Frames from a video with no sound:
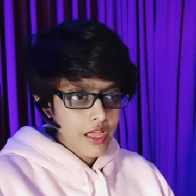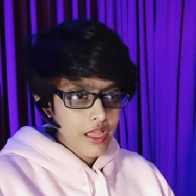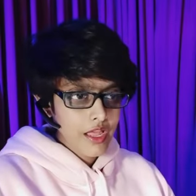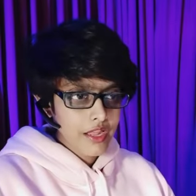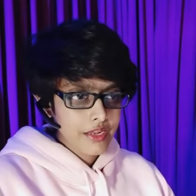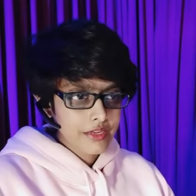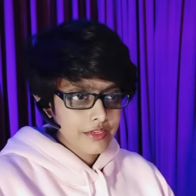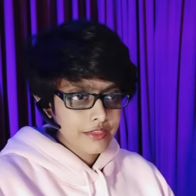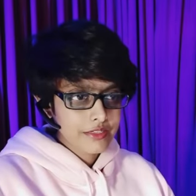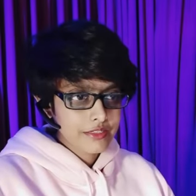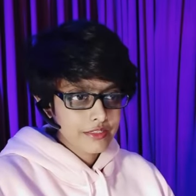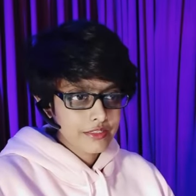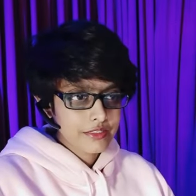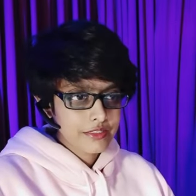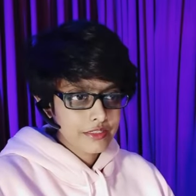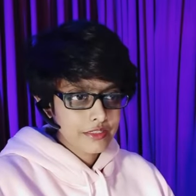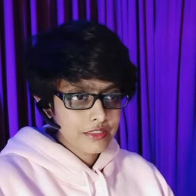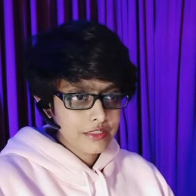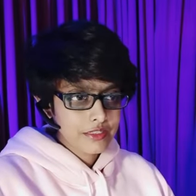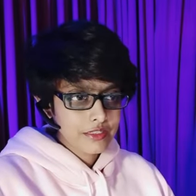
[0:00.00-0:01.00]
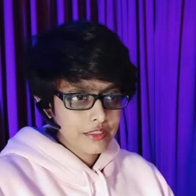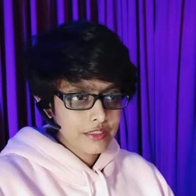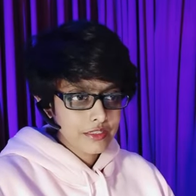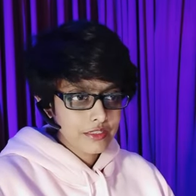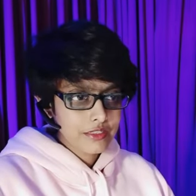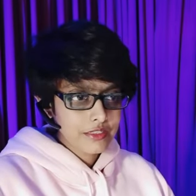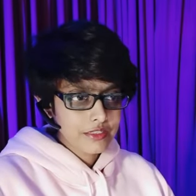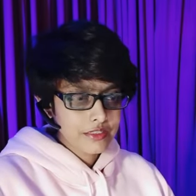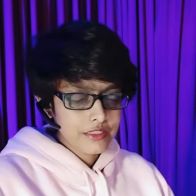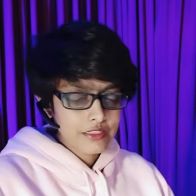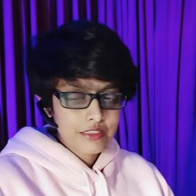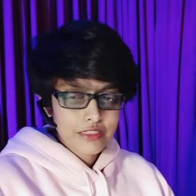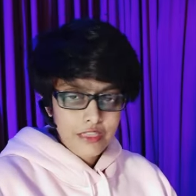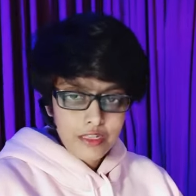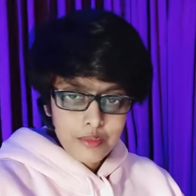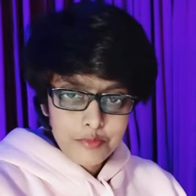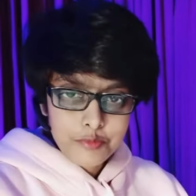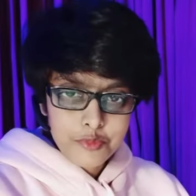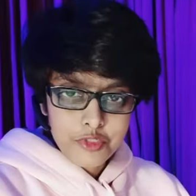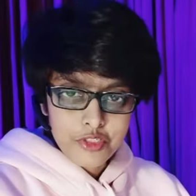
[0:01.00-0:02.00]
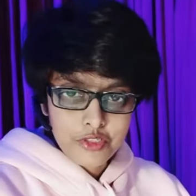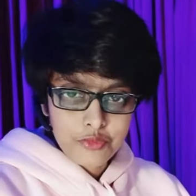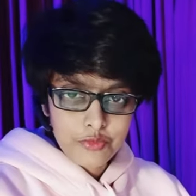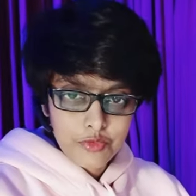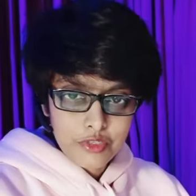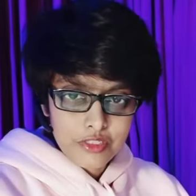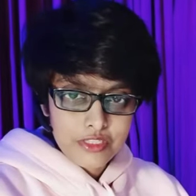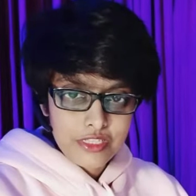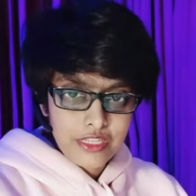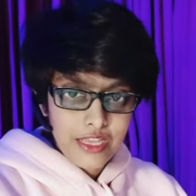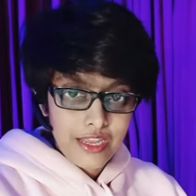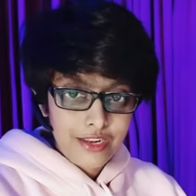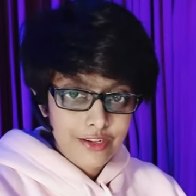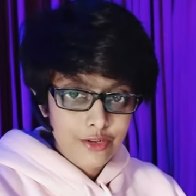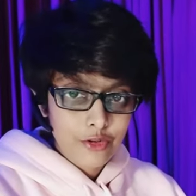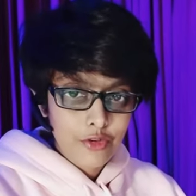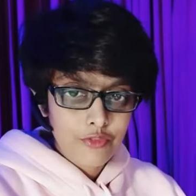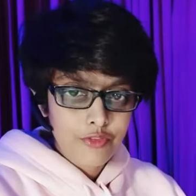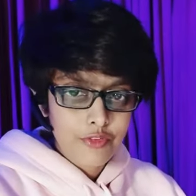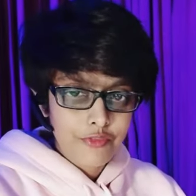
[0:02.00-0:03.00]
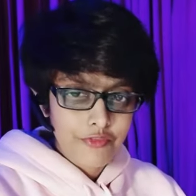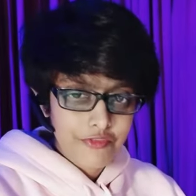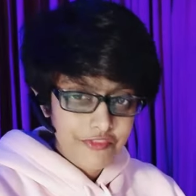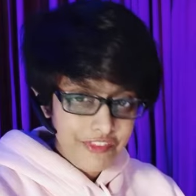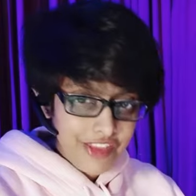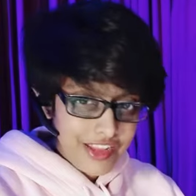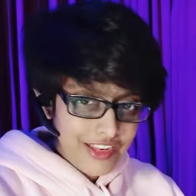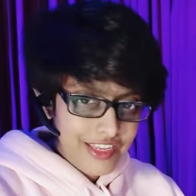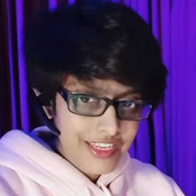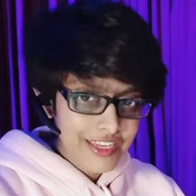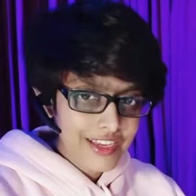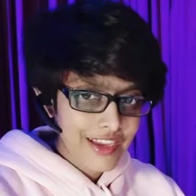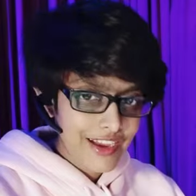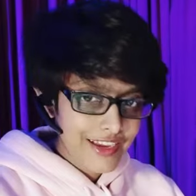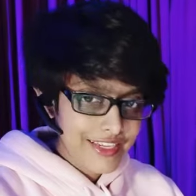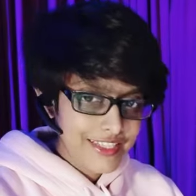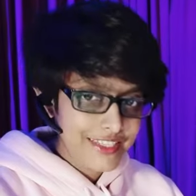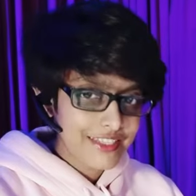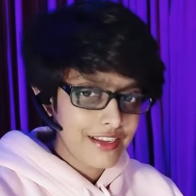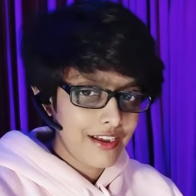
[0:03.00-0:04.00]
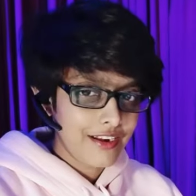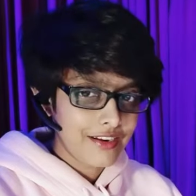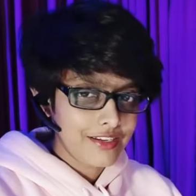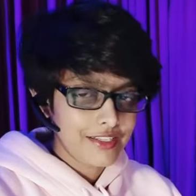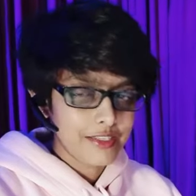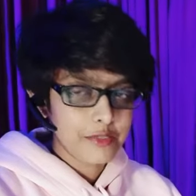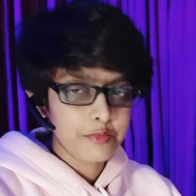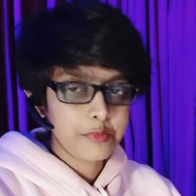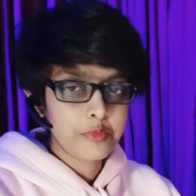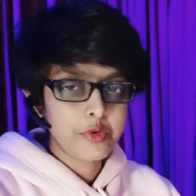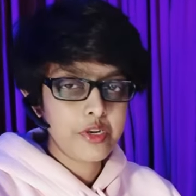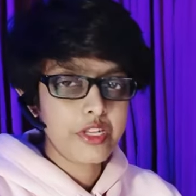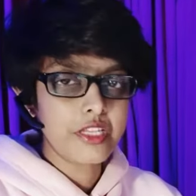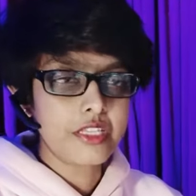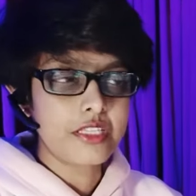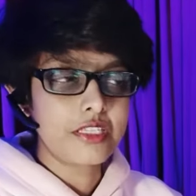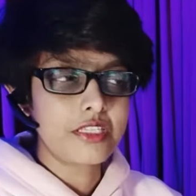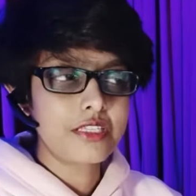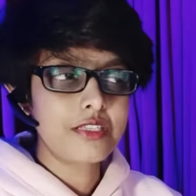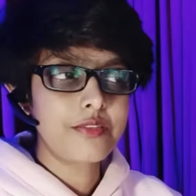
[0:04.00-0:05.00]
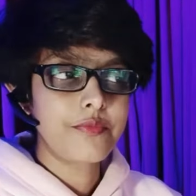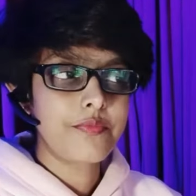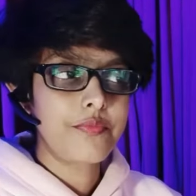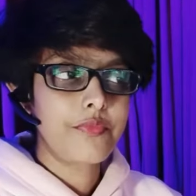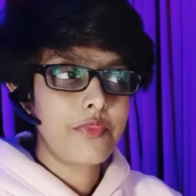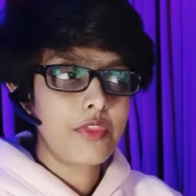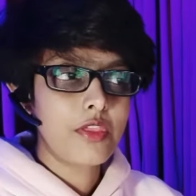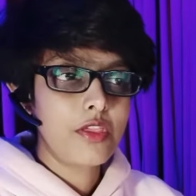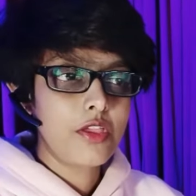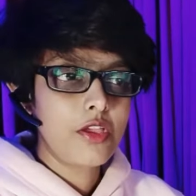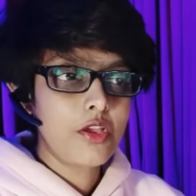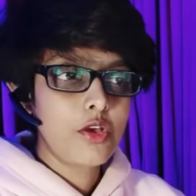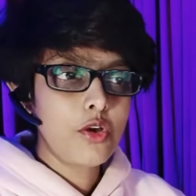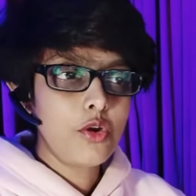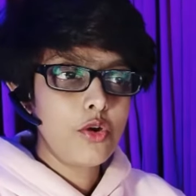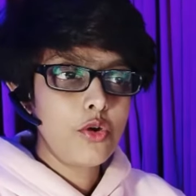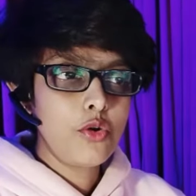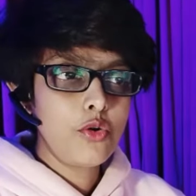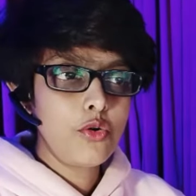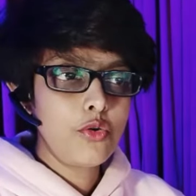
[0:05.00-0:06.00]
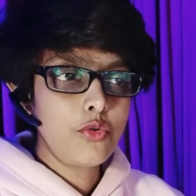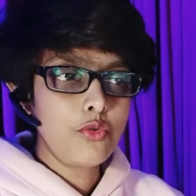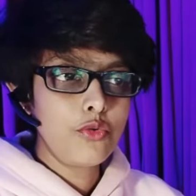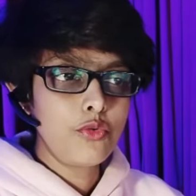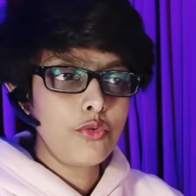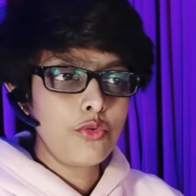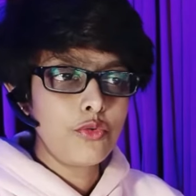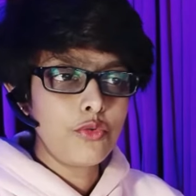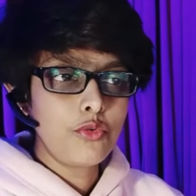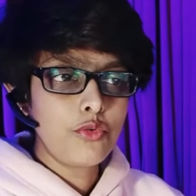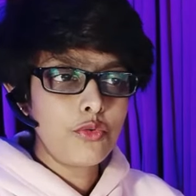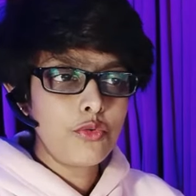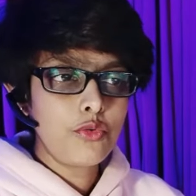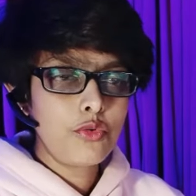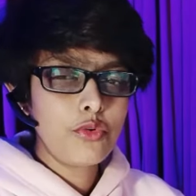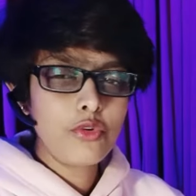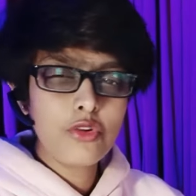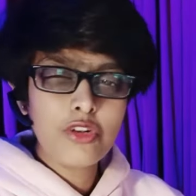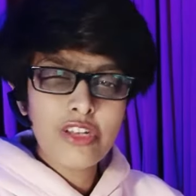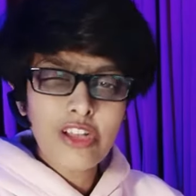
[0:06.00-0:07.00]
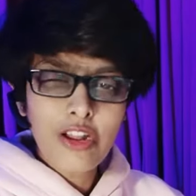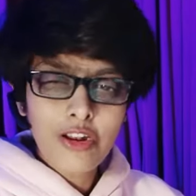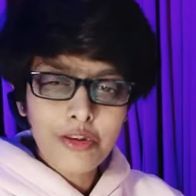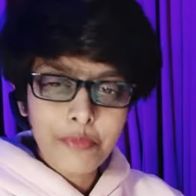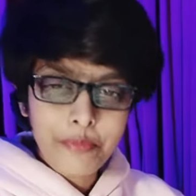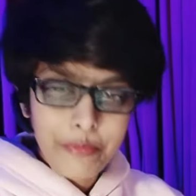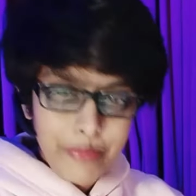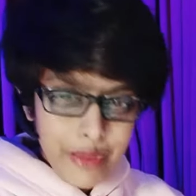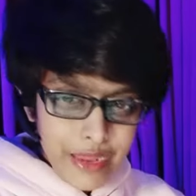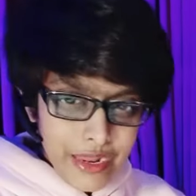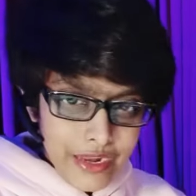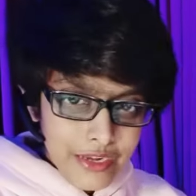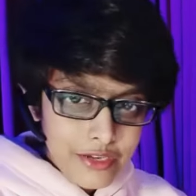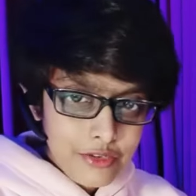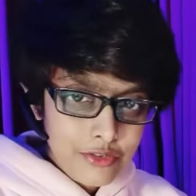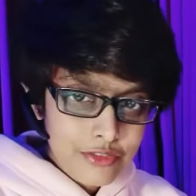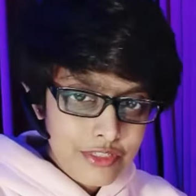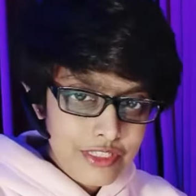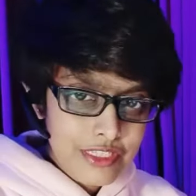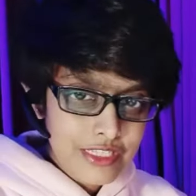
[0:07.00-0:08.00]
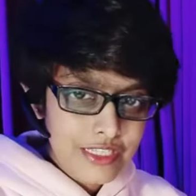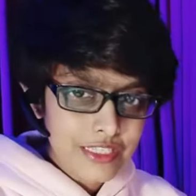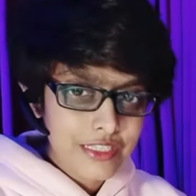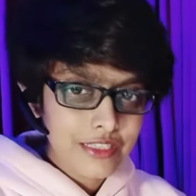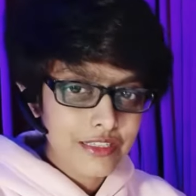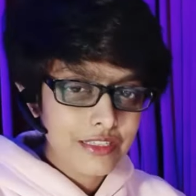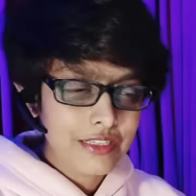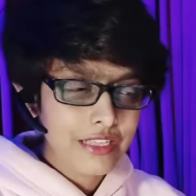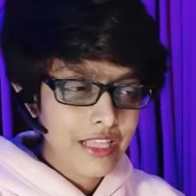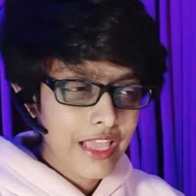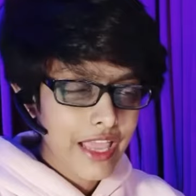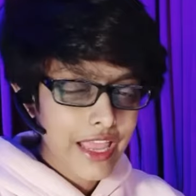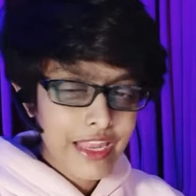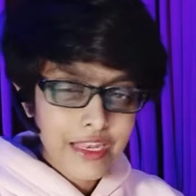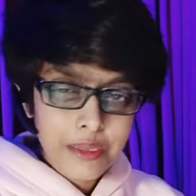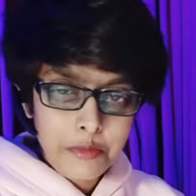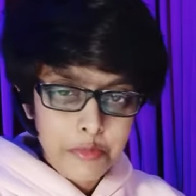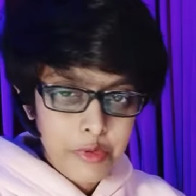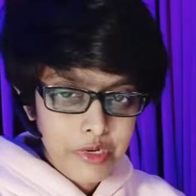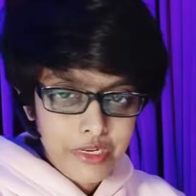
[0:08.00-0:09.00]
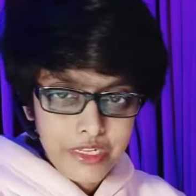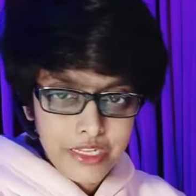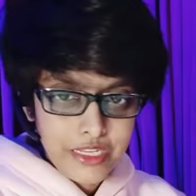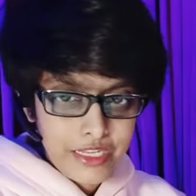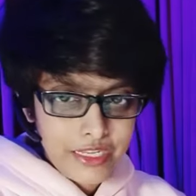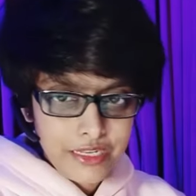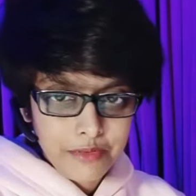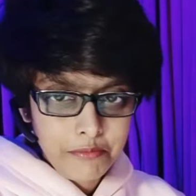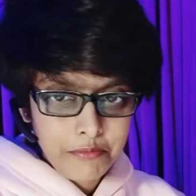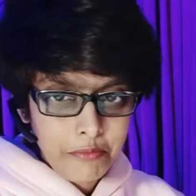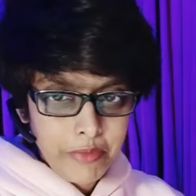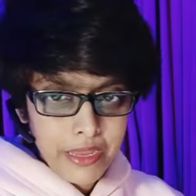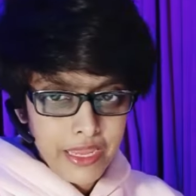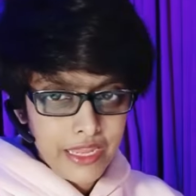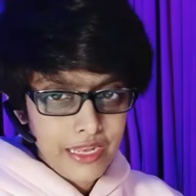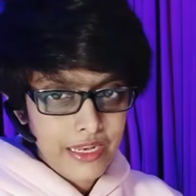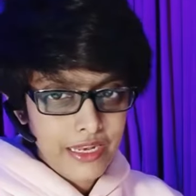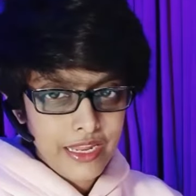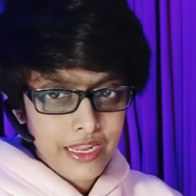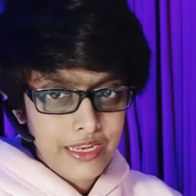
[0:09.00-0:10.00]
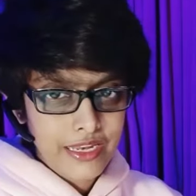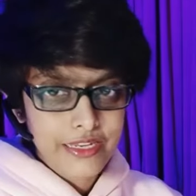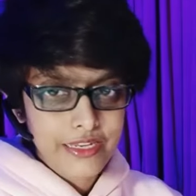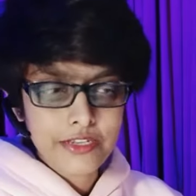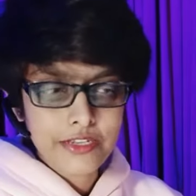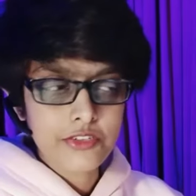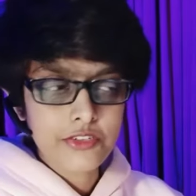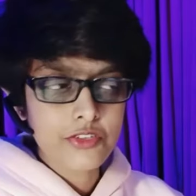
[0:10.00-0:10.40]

And the sculpture was that of a very kind-hearted prince who could not bear to see anybody in pain and in